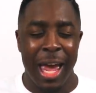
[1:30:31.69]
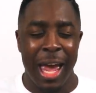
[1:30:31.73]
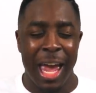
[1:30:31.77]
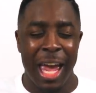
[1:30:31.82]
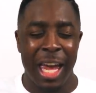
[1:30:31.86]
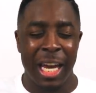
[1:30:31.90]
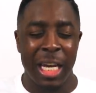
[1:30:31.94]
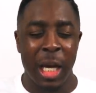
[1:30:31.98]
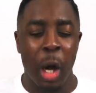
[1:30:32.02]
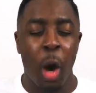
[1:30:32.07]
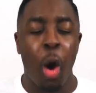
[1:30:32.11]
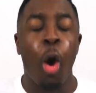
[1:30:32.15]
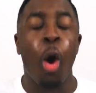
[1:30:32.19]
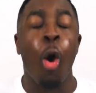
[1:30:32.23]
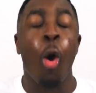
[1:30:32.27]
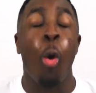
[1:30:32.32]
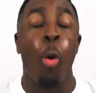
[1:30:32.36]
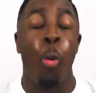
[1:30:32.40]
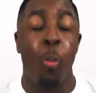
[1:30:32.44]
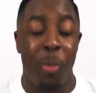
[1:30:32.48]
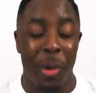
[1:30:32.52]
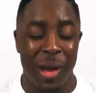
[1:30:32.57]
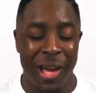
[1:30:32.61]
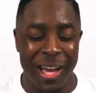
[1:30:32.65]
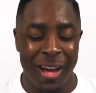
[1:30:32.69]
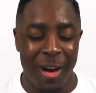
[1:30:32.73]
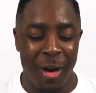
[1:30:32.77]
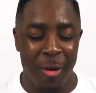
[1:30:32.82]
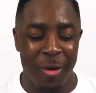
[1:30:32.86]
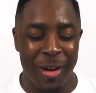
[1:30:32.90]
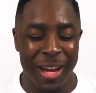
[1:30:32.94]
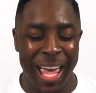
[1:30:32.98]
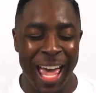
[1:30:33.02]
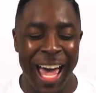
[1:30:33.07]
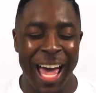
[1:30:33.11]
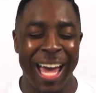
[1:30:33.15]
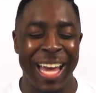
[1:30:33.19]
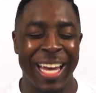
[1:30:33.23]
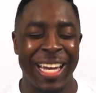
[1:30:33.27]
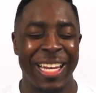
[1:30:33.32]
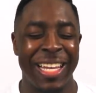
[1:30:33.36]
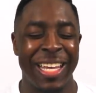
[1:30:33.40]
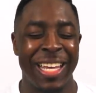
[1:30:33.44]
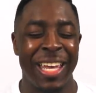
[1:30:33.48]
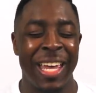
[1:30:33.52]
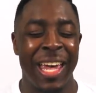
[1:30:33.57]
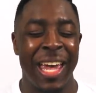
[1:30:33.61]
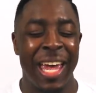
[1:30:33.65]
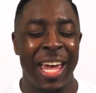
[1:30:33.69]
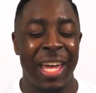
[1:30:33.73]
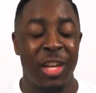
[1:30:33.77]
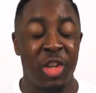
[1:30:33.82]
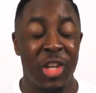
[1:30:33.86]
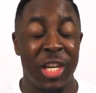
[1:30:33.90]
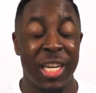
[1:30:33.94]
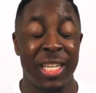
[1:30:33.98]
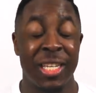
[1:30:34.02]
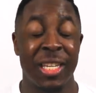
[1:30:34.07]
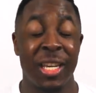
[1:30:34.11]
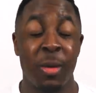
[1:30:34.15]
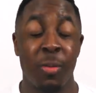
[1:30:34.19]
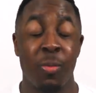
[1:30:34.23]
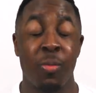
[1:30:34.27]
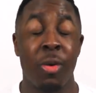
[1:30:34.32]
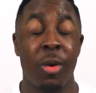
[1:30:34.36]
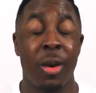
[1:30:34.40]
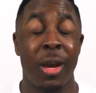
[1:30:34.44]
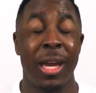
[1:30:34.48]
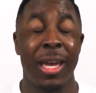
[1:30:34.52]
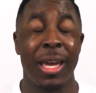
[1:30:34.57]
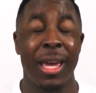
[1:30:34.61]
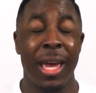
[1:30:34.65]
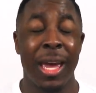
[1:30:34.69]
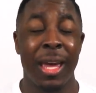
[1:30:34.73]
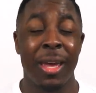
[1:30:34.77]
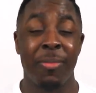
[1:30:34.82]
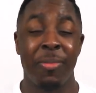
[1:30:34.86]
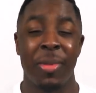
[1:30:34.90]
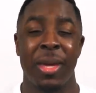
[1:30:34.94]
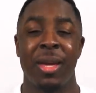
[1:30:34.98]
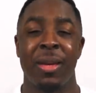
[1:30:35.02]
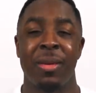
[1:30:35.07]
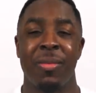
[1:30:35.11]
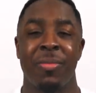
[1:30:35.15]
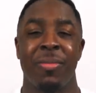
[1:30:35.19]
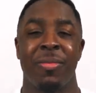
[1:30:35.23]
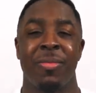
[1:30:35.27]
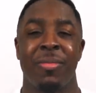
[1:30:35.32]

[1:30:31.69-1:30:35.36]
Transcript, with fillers: and hope, oh God. In Jesus' name we pray, amen.